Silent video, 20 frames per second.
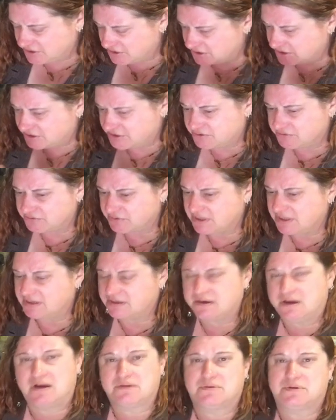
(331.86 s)
just
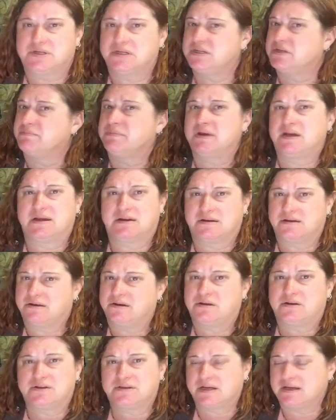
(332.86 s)
drink Agua de Jamaica
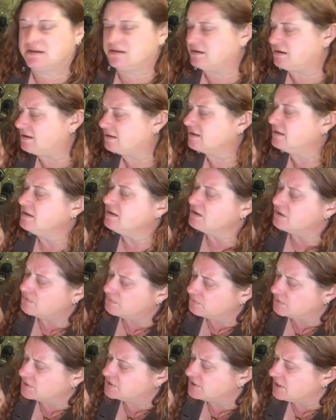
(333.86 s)
all day long.
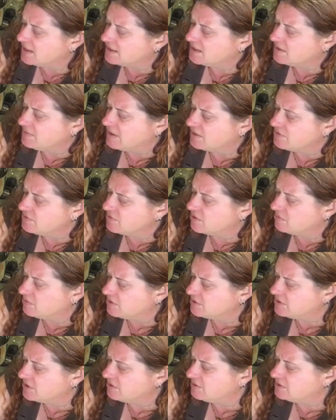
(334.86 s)
We're talking about
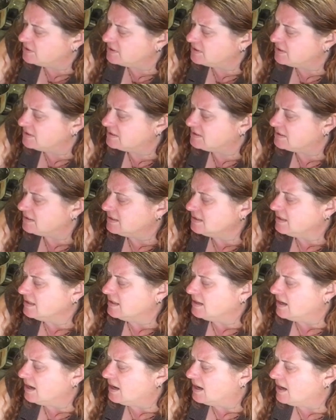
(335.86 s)
normal doses,
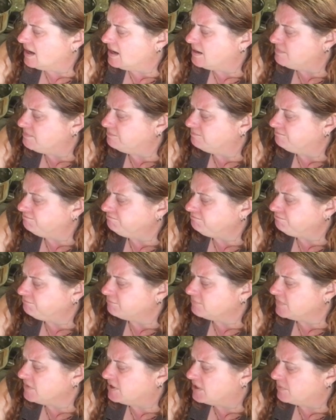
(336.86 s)
um,
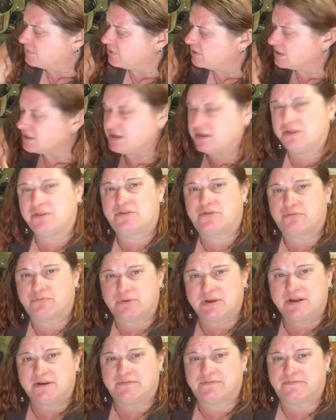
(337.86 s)
somewhere into
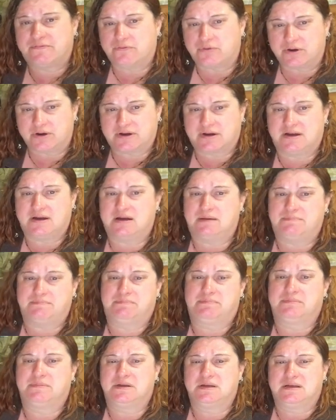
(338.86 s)
three to four
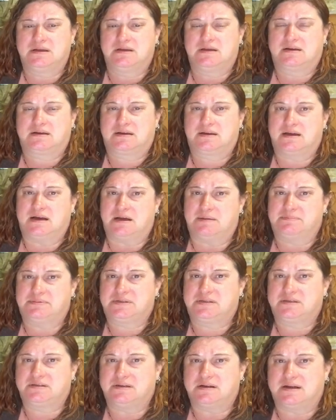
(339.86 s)
cup
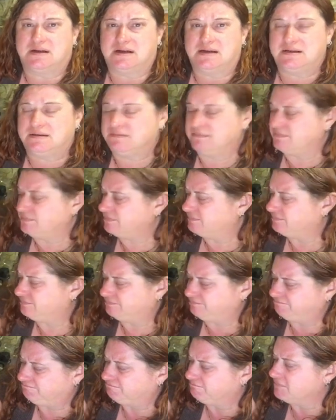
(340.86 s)
cups, not
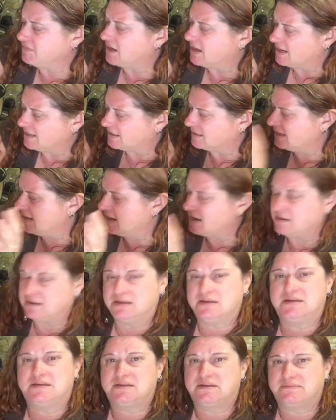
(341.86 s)
not
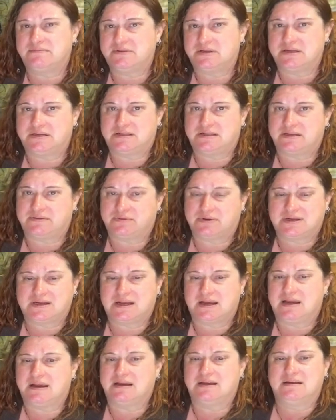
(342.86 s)
gallons of this every
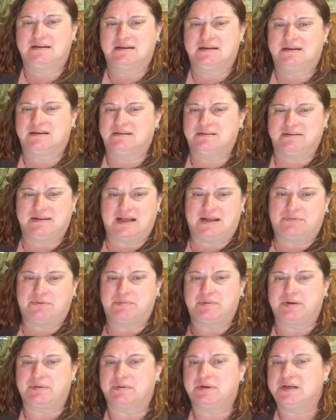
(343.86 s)
day. That would
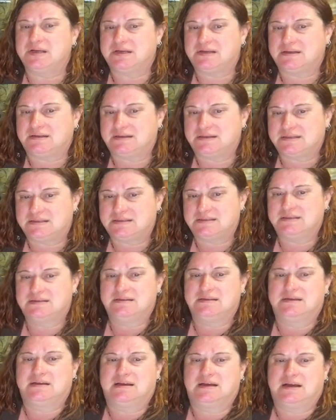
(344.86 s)
be ridiculous.
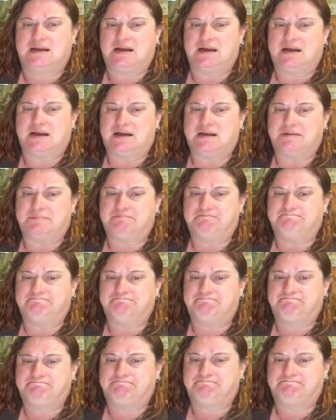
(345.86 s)
Um,